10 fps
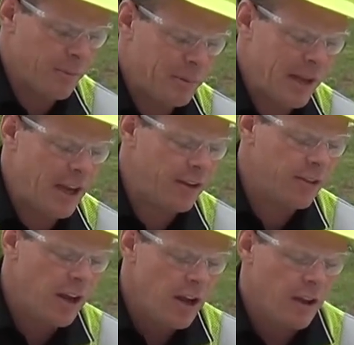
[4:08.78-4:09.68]
in
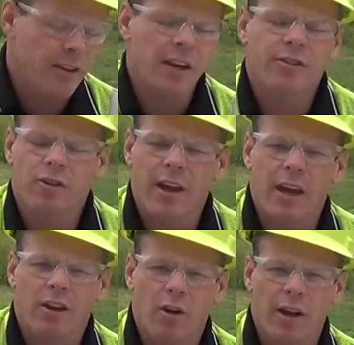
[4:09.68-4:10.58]
place, then it's
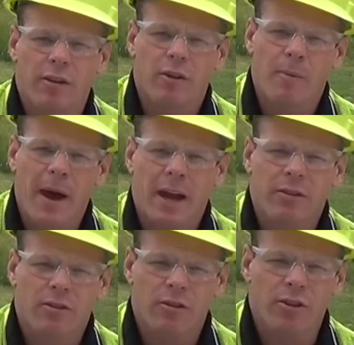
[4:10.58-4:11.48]
okay to go ahead and go back
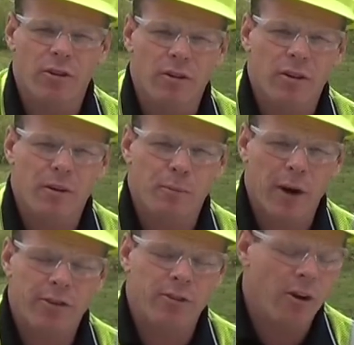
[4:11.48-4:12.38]
and turn your
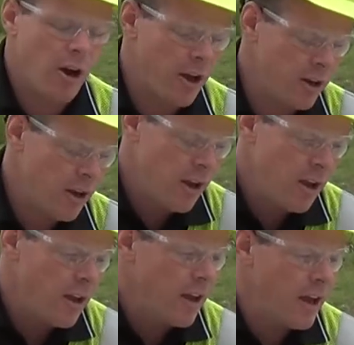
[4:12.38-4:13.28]
compressor on,
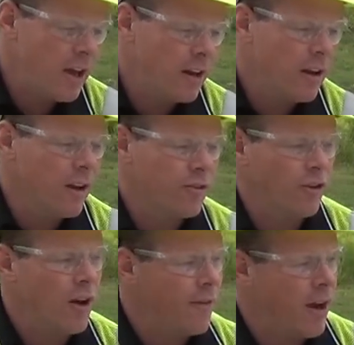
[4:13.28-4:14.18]
and so
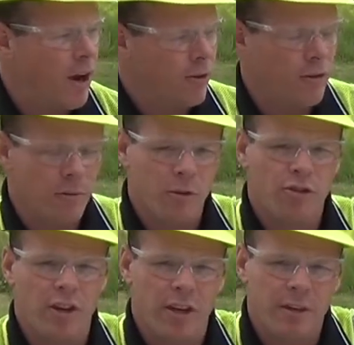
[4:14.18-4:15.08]
you'll have air to the
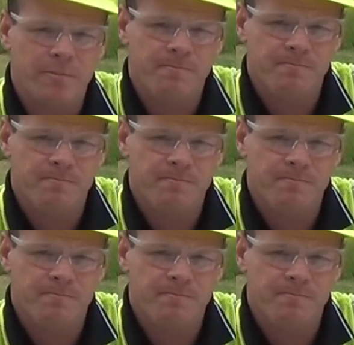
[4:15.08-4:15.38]
machine.